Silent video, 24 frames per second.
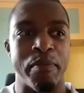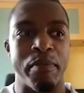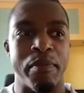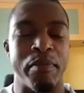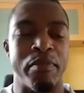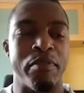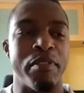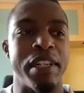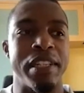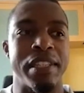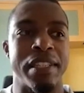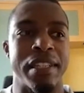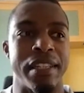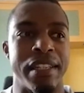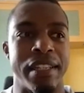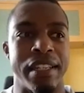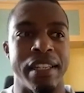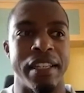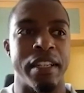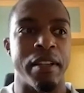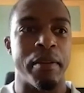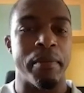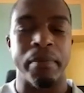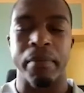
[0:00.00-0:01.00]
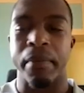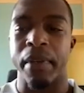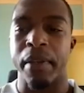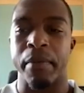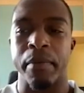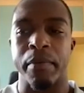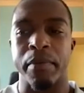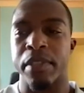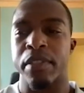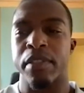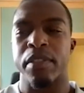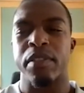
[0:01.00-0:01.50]
recently that maybe
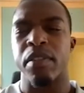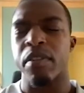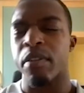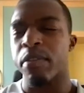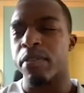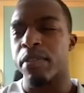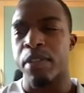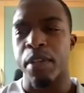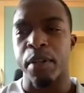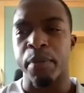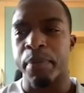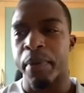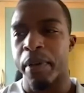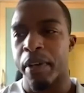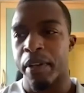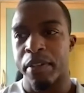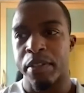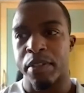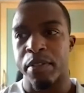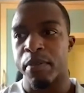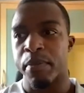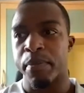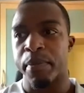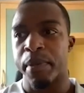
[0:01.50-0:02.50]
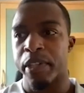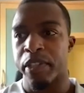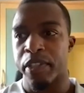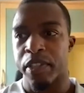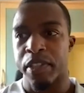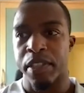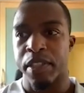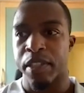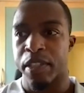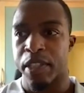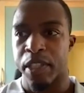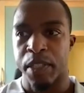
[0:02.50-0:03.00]
wasn't so personal, but
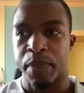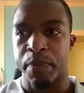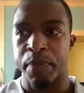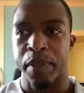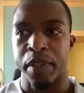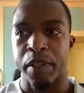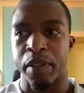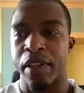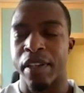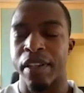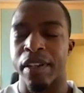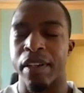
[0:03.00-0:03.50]
just a dispute.